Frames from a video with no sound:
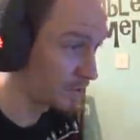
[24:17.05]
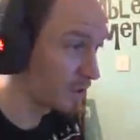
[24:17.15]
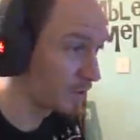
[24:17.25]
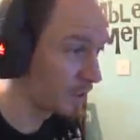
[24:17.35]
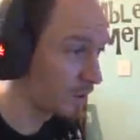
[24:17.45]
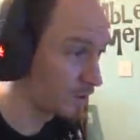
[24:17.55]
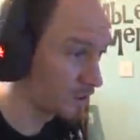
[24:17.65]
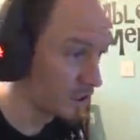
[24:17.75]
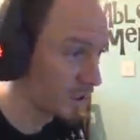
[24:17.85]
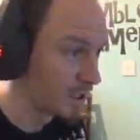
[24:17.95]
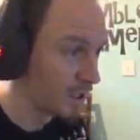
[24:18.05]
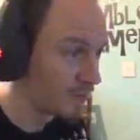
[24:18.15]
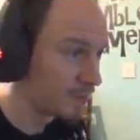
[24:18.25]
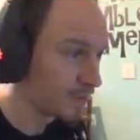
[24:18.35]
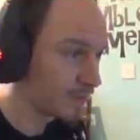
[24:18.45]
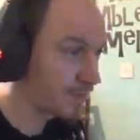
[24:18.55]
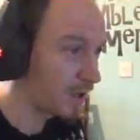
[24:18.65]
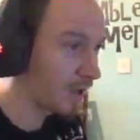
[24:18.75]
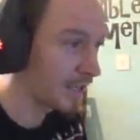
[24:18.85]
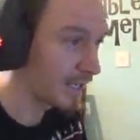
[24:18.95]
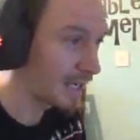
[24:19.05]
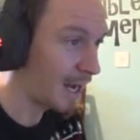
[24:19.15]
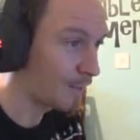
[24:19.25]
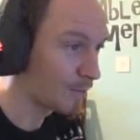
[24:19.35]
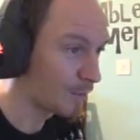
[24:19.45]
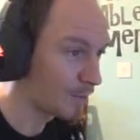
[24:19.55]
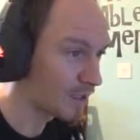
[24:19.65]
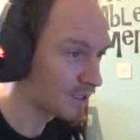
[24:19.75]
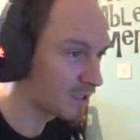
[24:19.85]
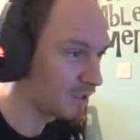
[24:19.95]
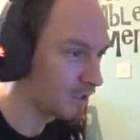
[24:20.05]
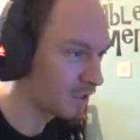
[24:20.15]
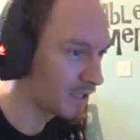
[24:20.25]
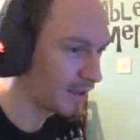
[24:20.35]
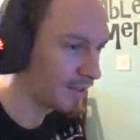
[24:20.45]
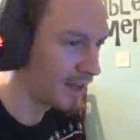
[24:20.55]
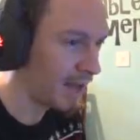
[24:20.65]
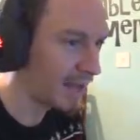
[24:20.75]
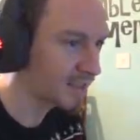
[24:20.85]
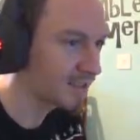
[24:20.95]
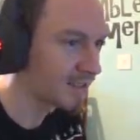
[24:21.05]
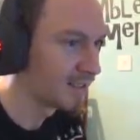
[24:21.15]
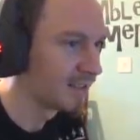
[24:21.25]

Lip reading: new and old, from the flying camera view, because look at that.